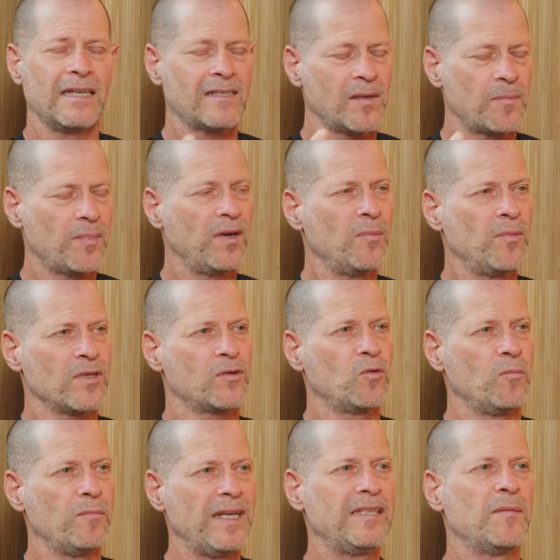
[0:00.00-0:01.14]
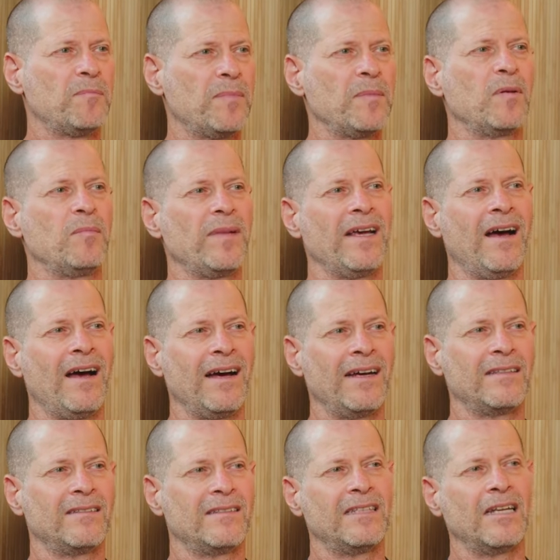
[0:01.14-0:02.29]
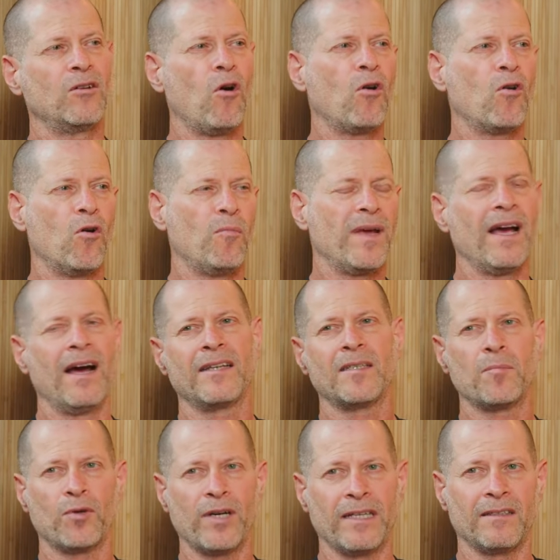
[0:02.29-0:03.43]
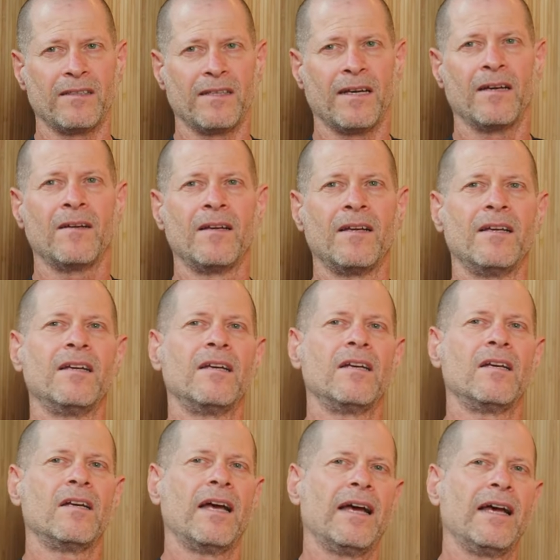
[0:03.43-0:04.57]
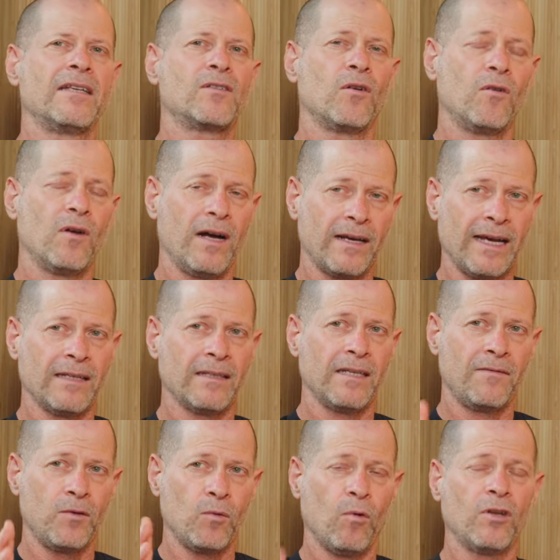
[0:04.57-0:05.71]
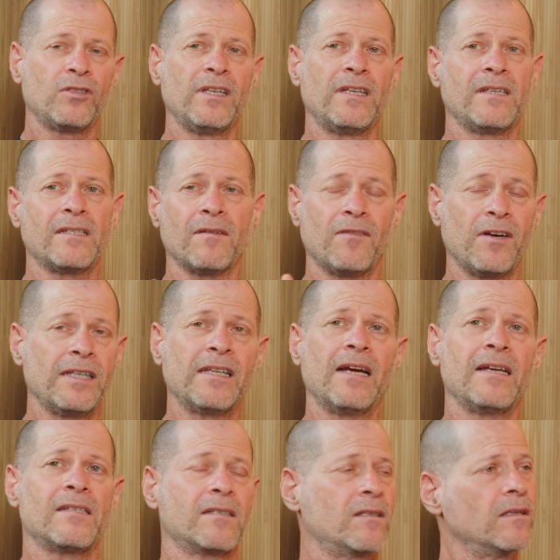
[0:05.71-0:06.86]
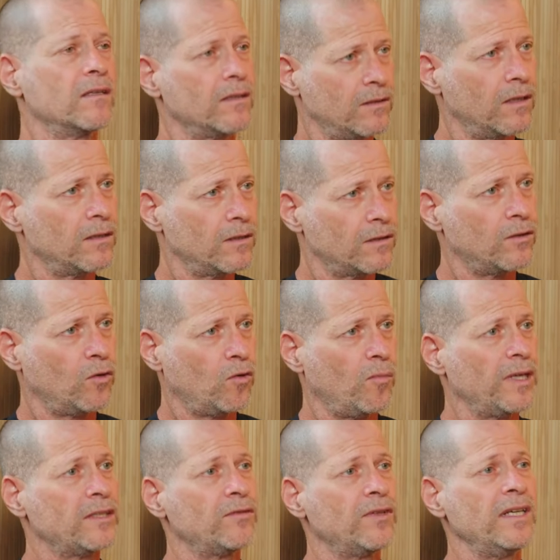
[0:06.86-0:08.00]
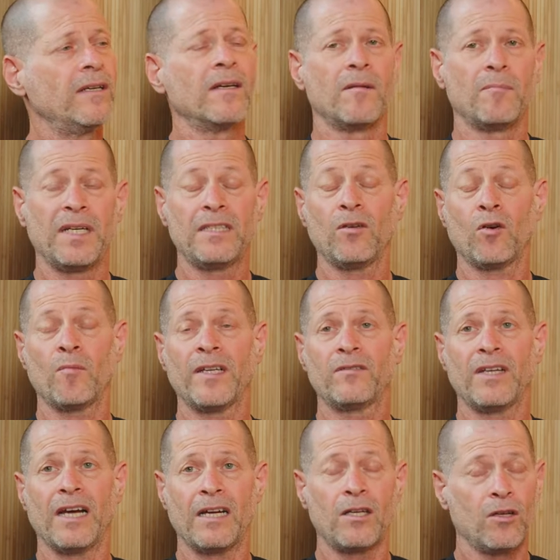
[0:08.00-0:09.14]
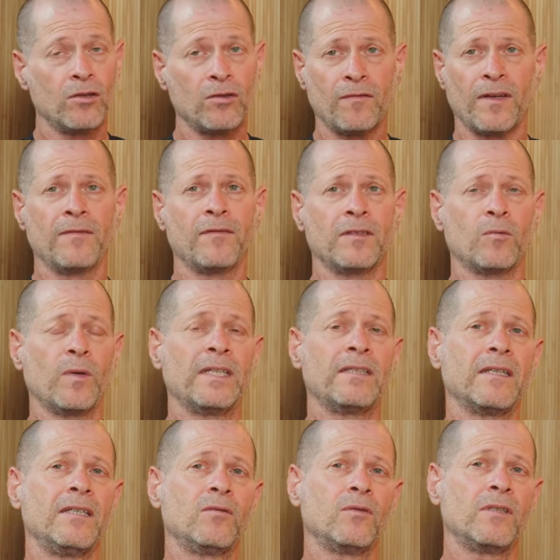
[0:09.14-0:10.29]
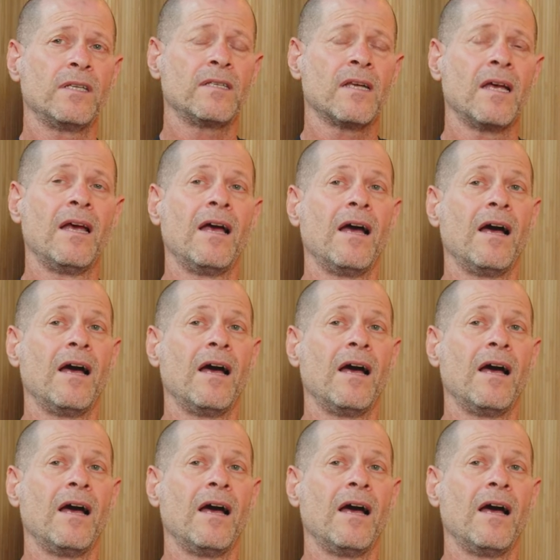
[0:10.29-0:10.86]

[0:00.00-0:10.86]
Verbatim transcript: that's the purpose to meet the people behind the logo behind the brand yeah yeah uh, so again if you watch this it's a very nice uh, documentary mini documentary a lot of effort went into this